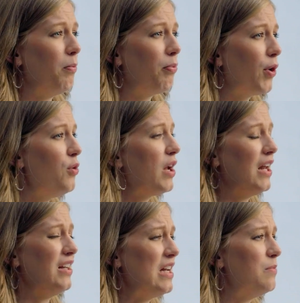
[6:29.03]
are
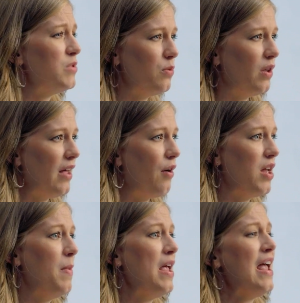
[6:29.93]
broken and empty without him